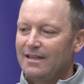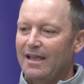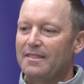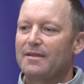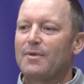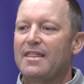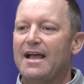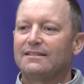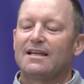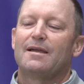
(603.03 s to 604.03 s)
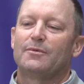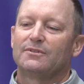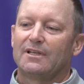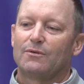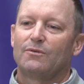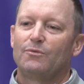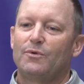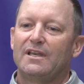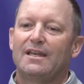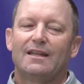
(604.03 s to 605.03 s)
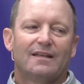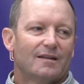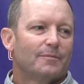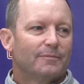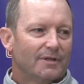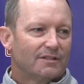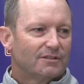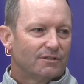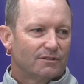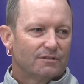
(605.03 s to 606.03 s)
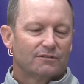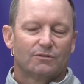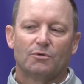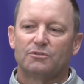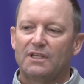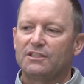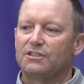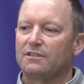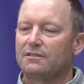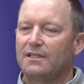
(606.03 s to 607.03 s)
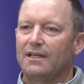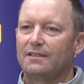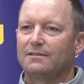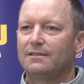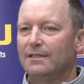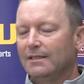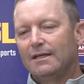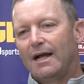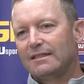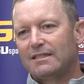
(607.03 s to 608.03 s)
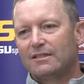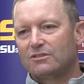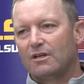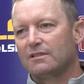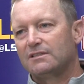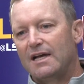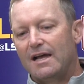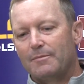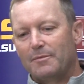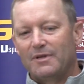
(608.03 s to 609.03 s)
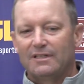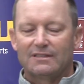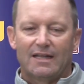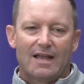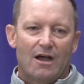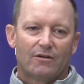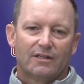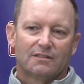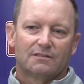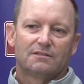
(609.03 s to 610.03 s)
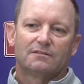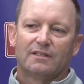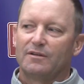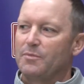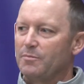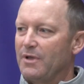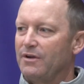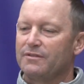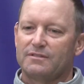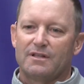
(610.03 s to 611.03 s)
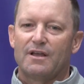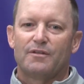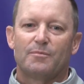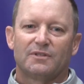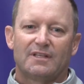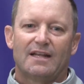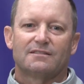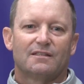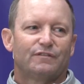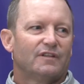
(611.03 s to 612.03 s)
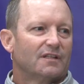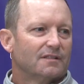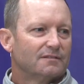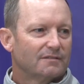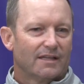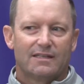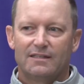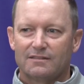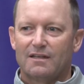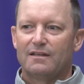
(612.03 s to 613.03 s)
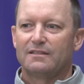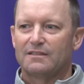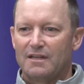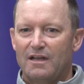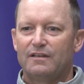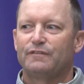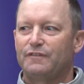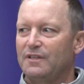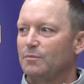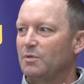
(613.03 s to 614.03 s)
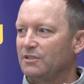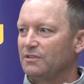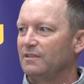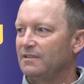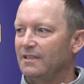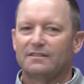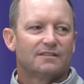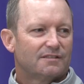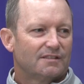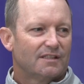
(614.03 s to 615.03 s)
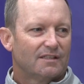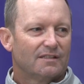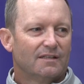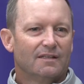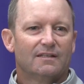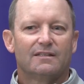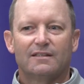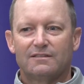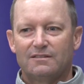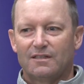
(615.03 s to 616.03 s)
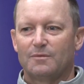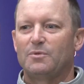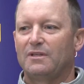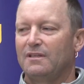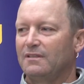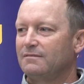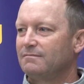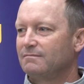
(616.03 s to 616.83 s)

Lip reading: And then by that time, it was like, we need to get him into the rotation. And I say this all the time. I mean, he's had outings that have been better than other, but the guy's undefeated. Like, he's an undefeated pitcher in the SEC. It's going to be,